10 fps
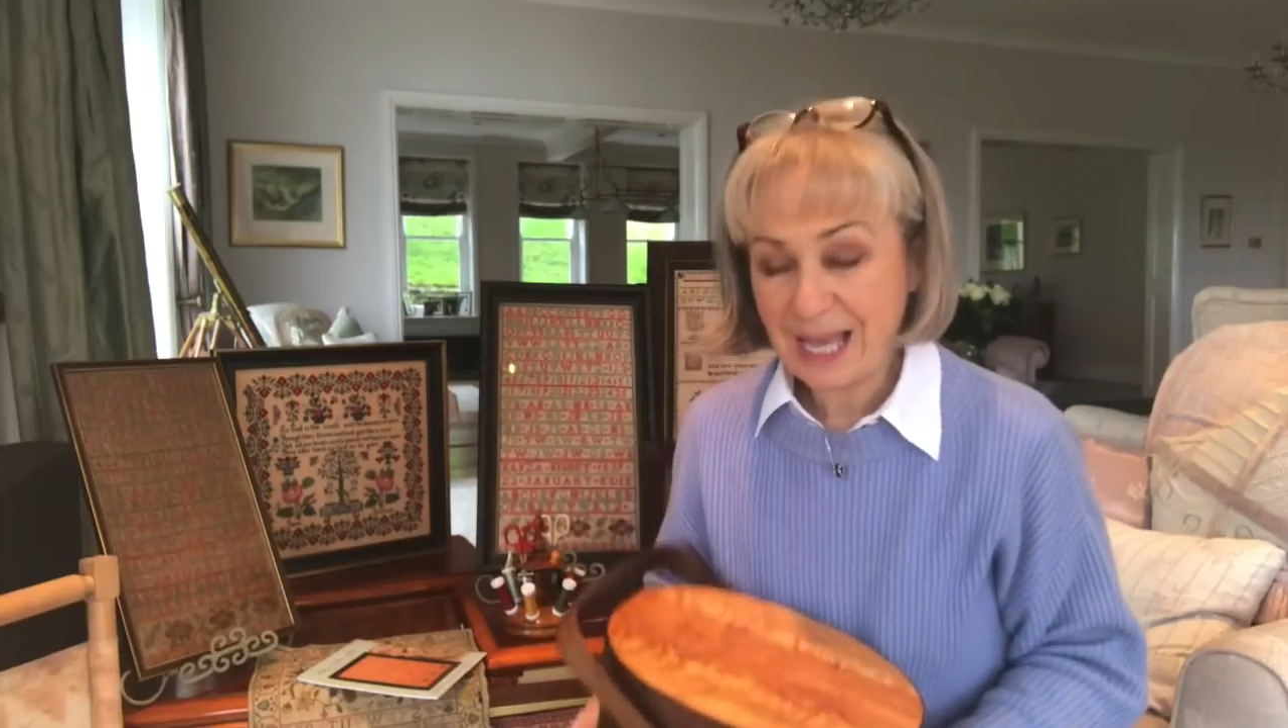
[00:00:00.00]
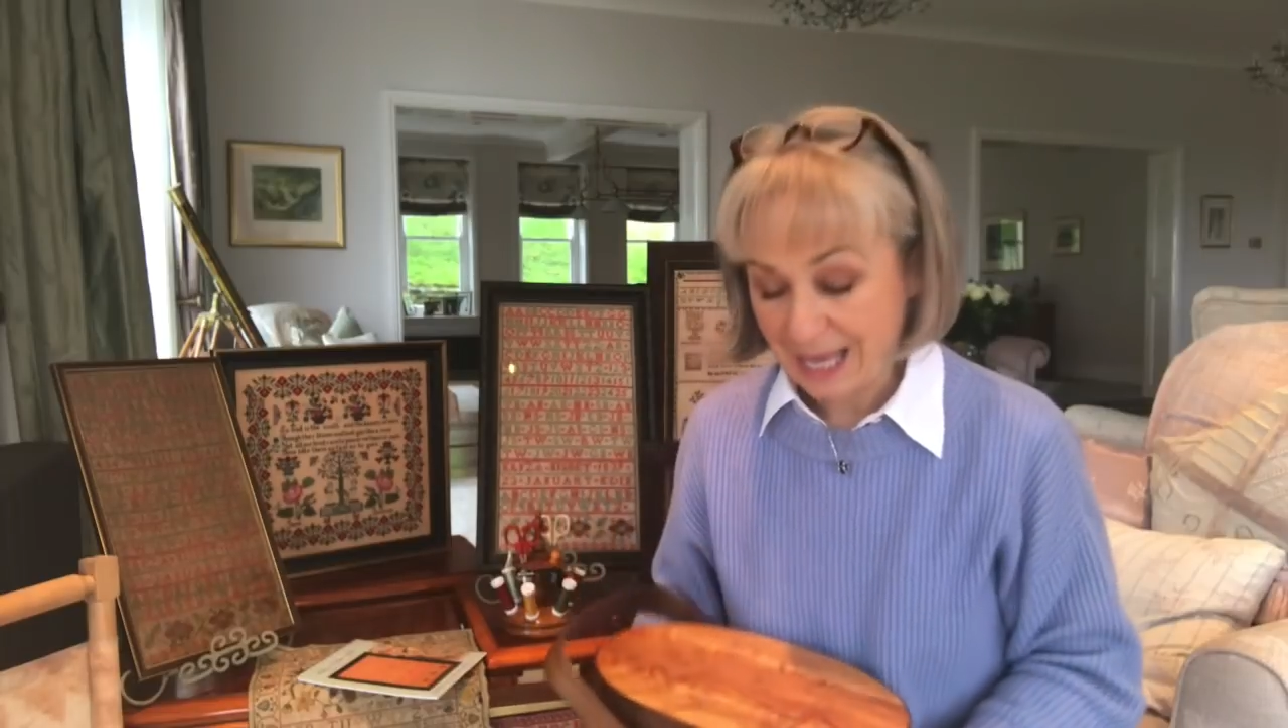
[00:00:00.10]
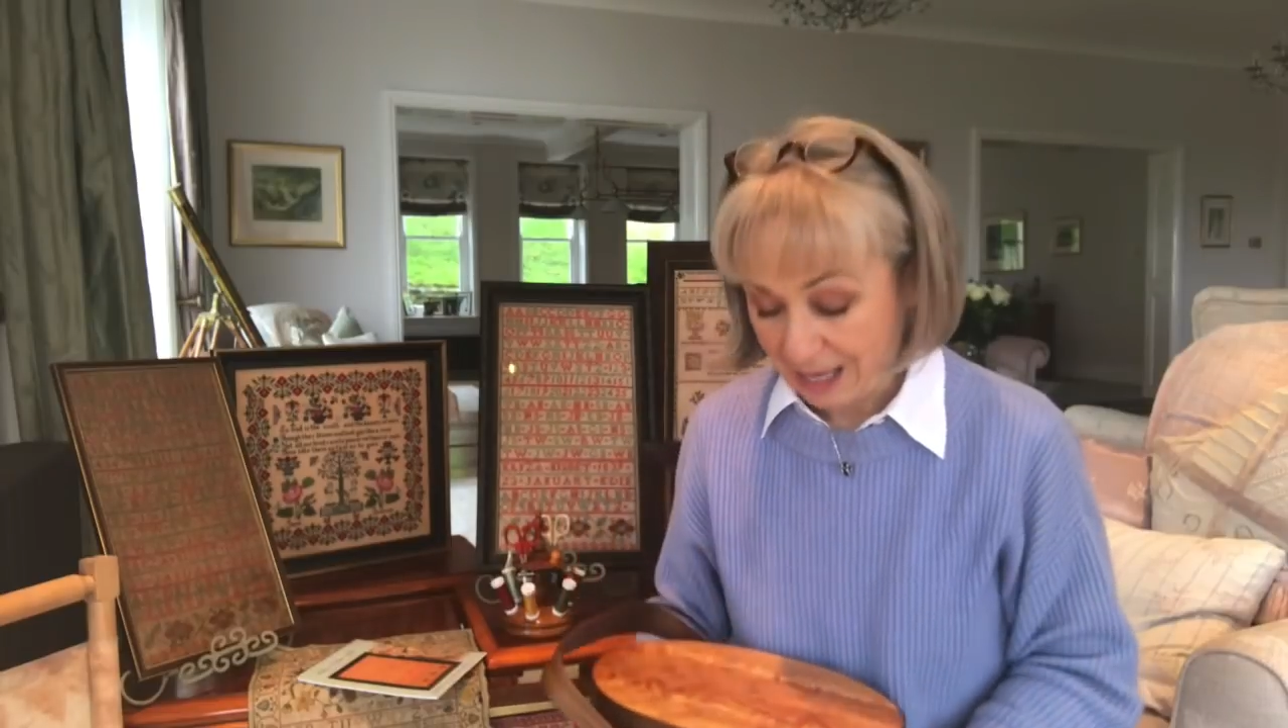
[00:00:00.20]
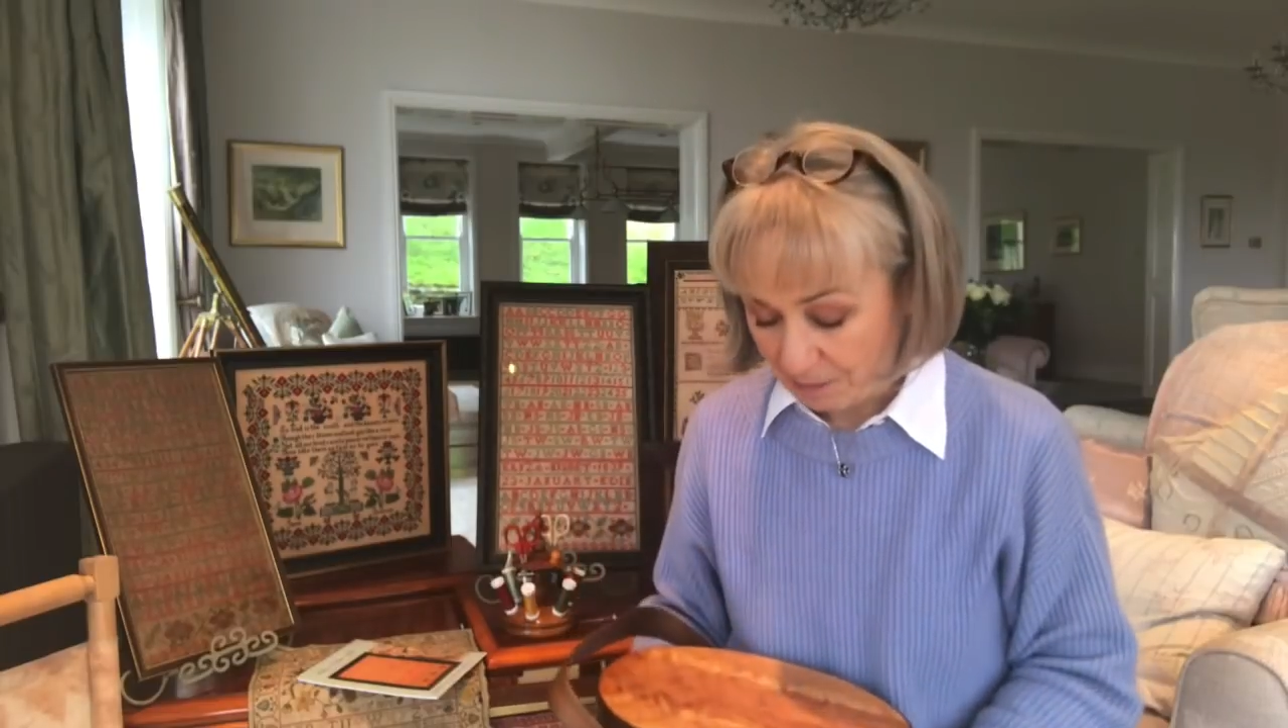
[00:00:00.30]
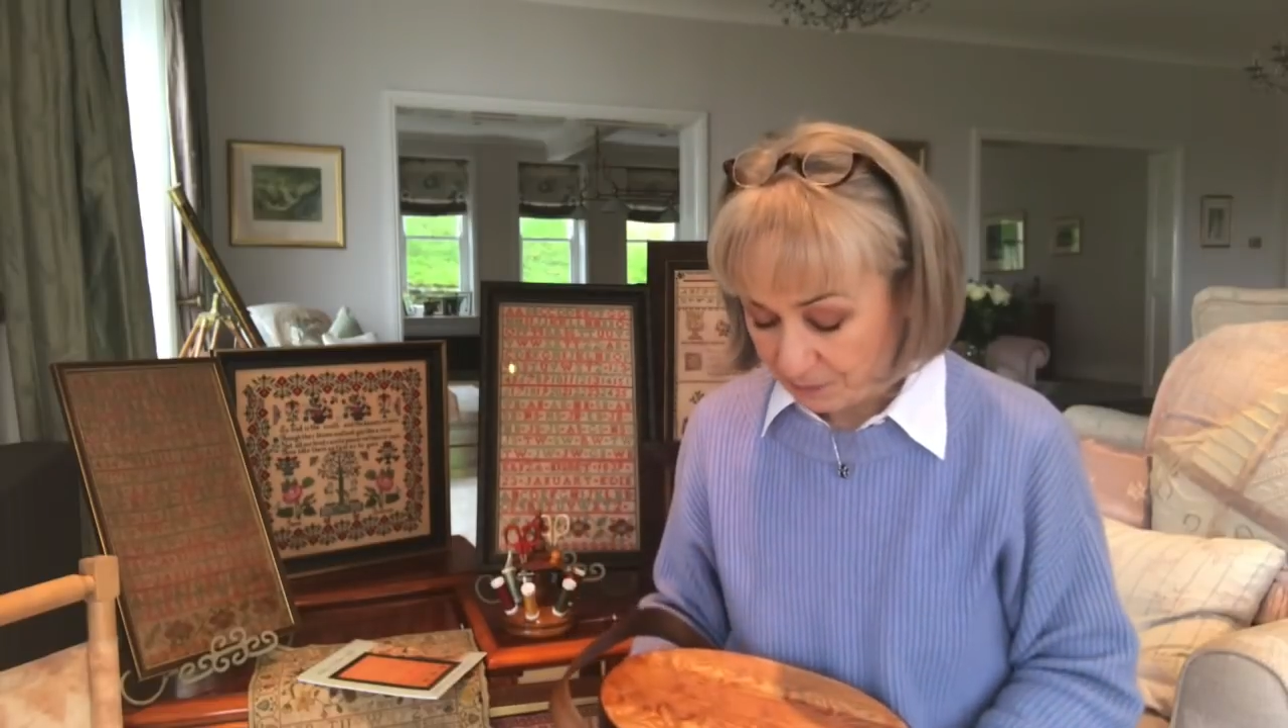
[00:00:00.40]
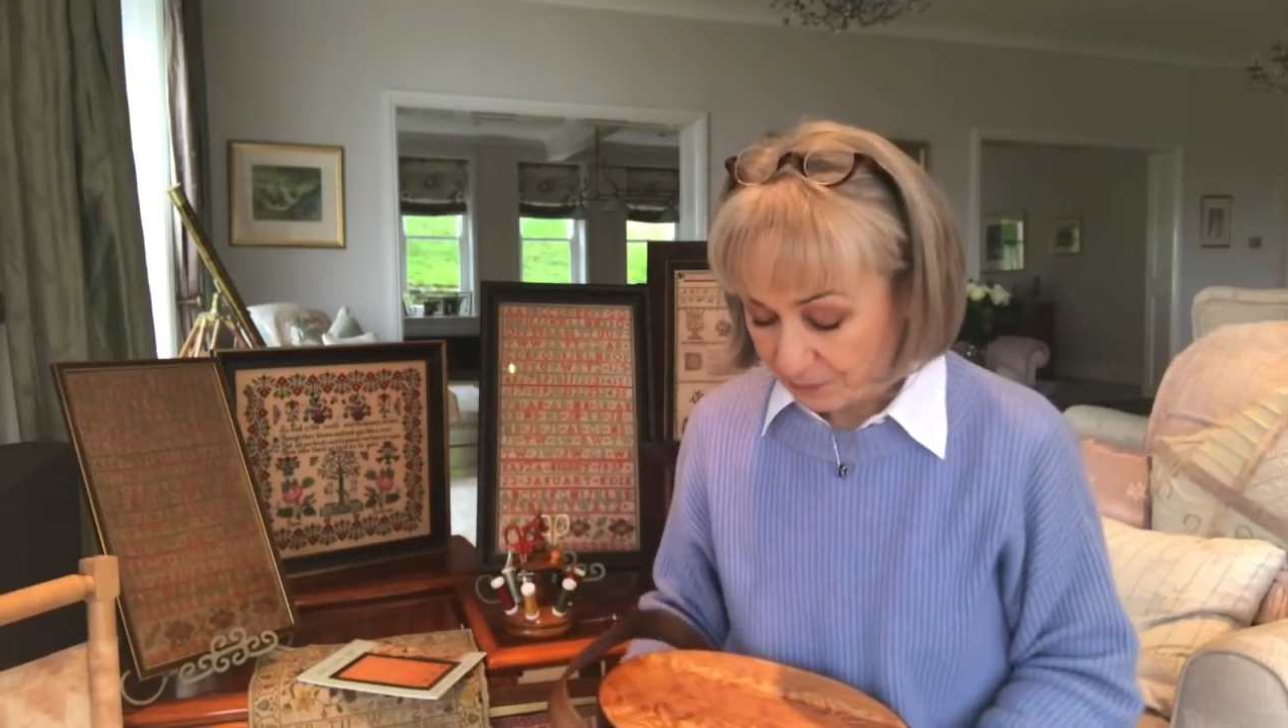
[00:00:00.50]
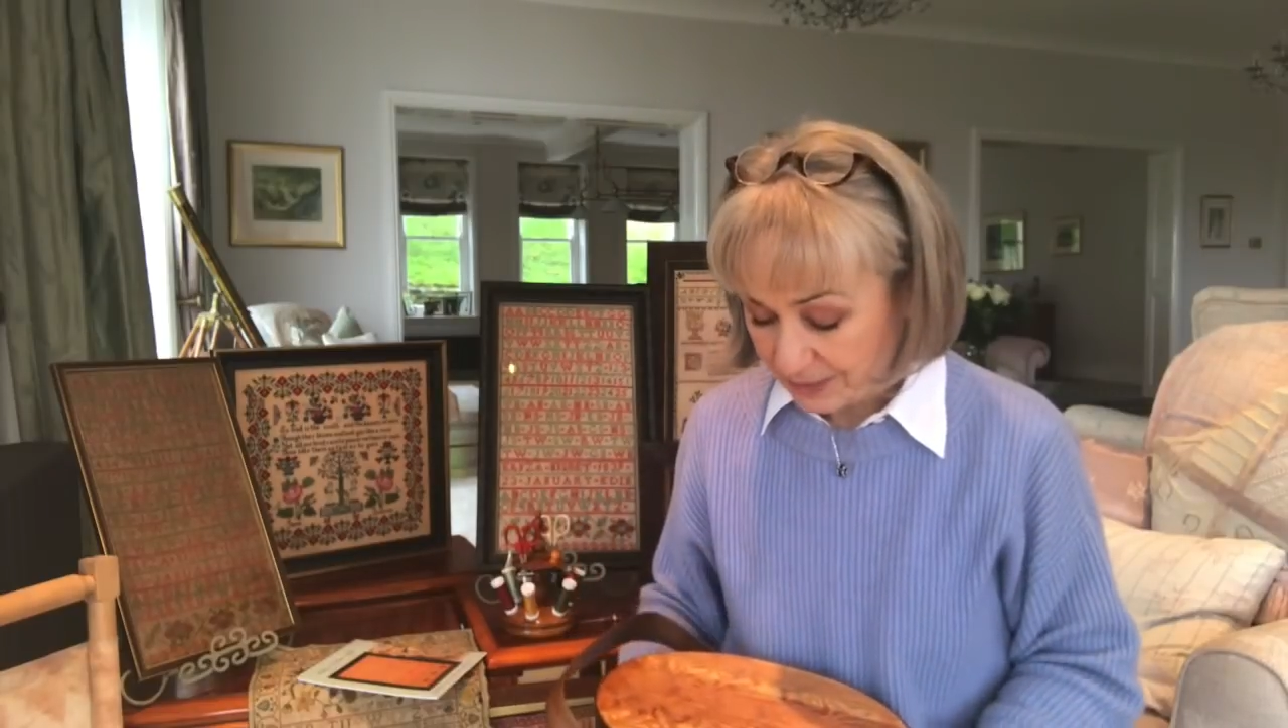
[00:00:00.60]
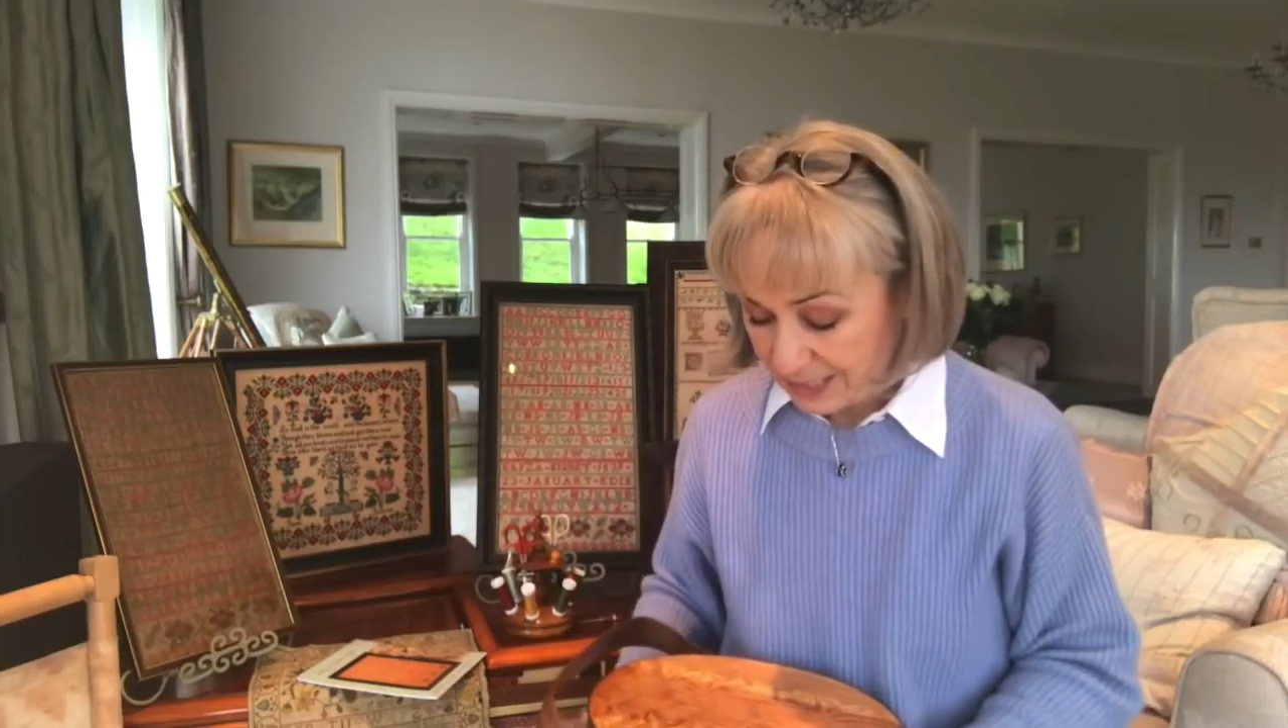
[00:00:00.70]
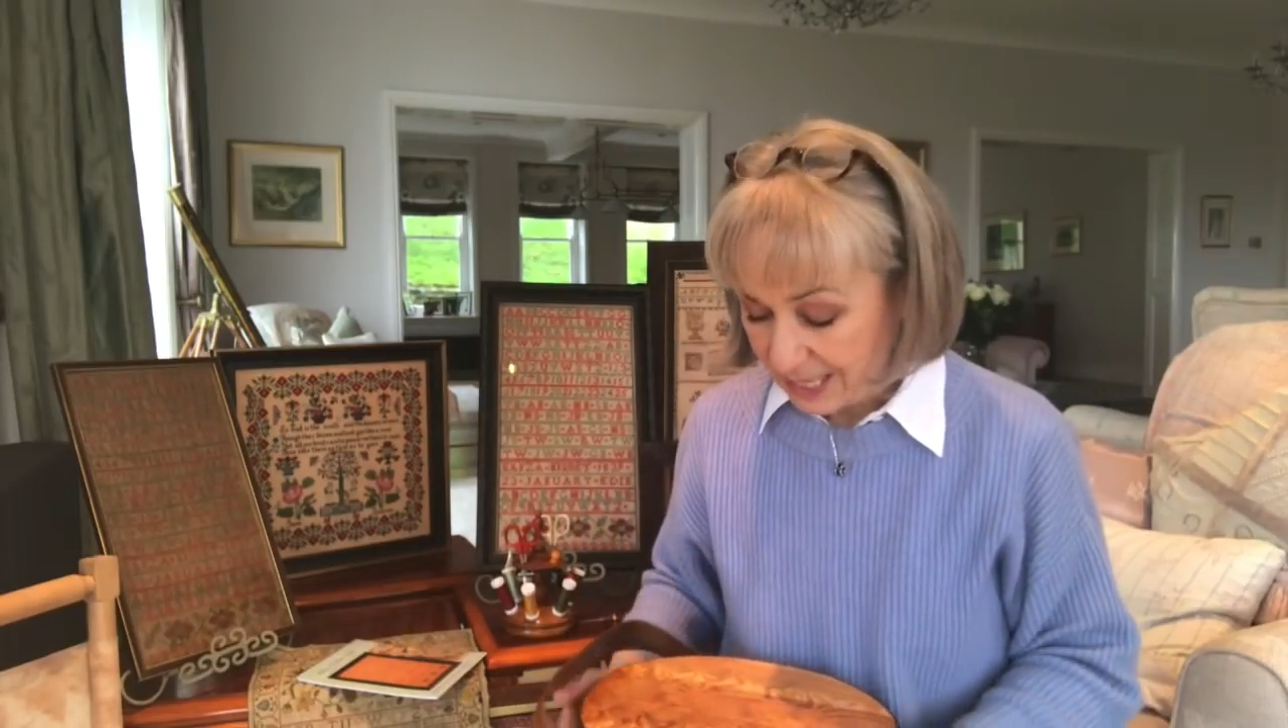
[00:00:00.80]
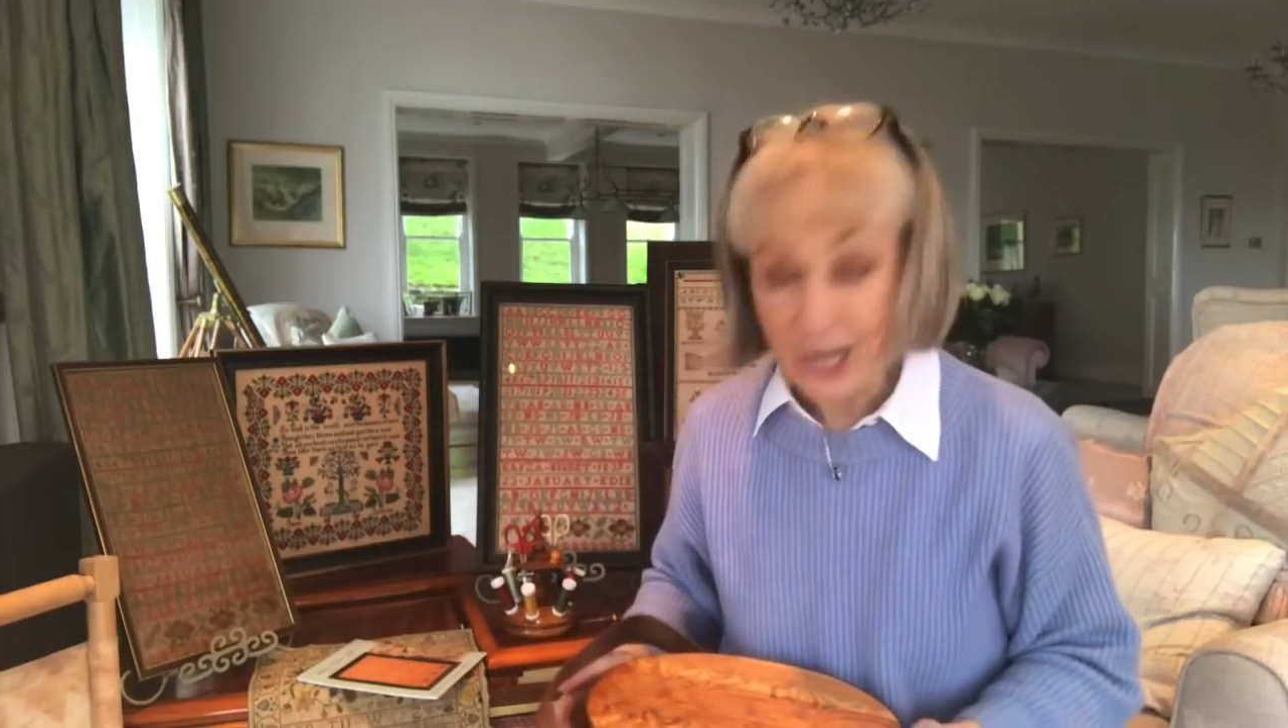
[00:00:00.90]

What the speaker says: a